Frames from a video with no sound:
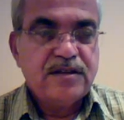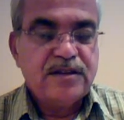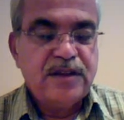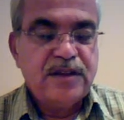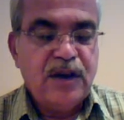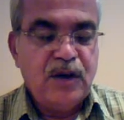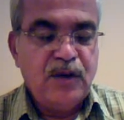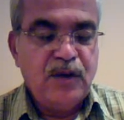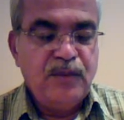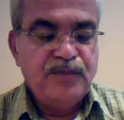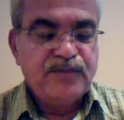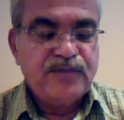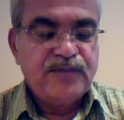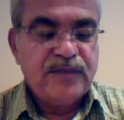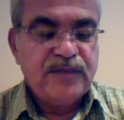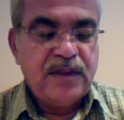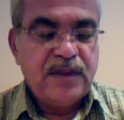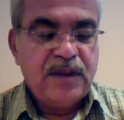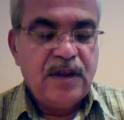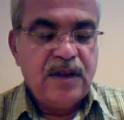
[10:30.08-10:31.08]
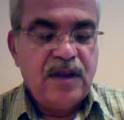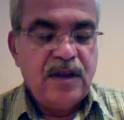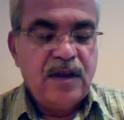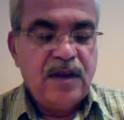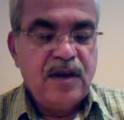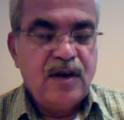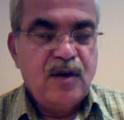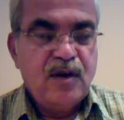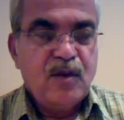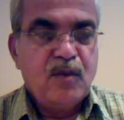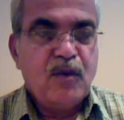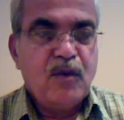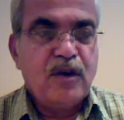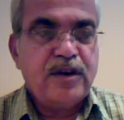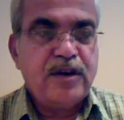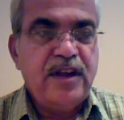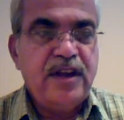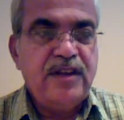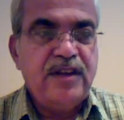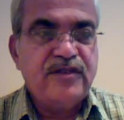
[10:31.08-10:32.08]
Now,
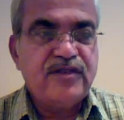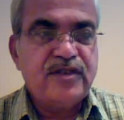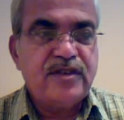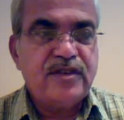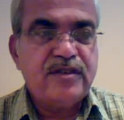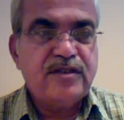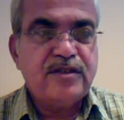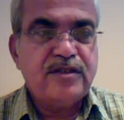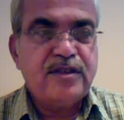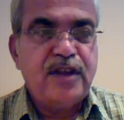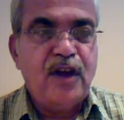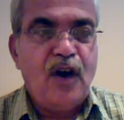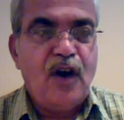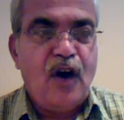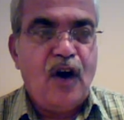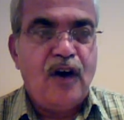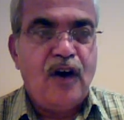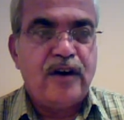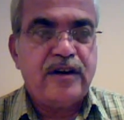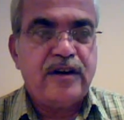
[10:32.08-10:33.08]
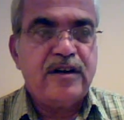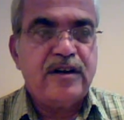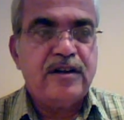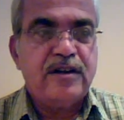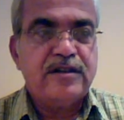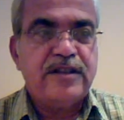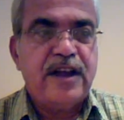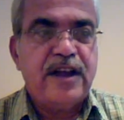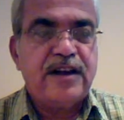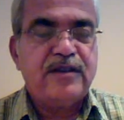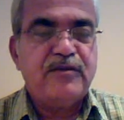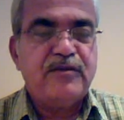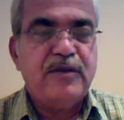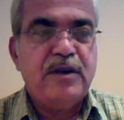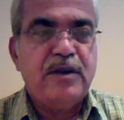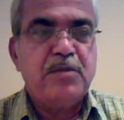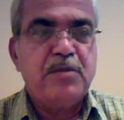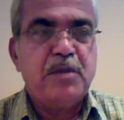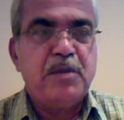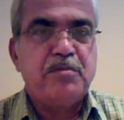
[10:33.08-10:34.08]
what is the order that
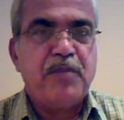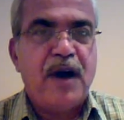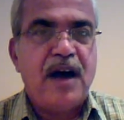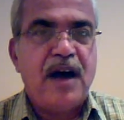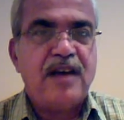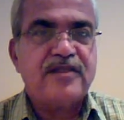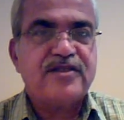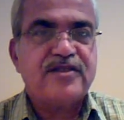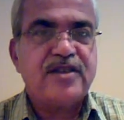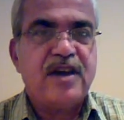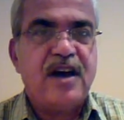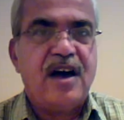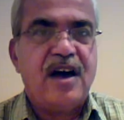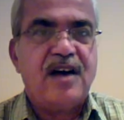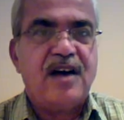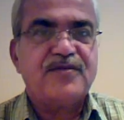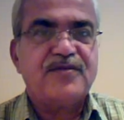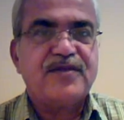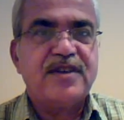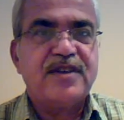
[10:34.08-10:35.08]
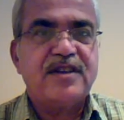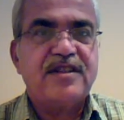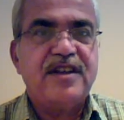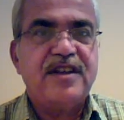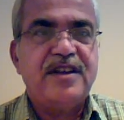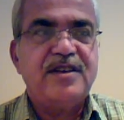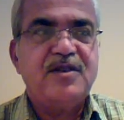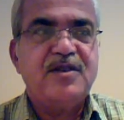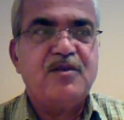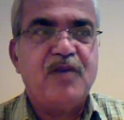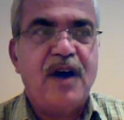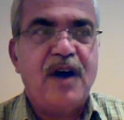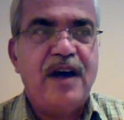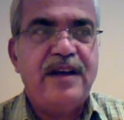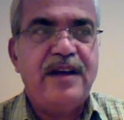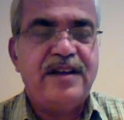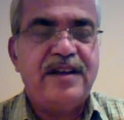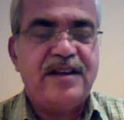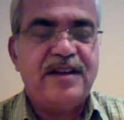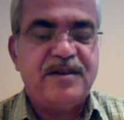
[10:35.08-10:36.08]
will be passed after the
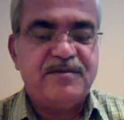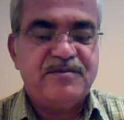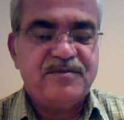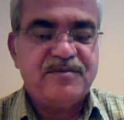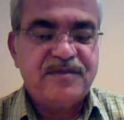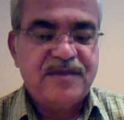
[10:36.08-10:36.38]
inquiry?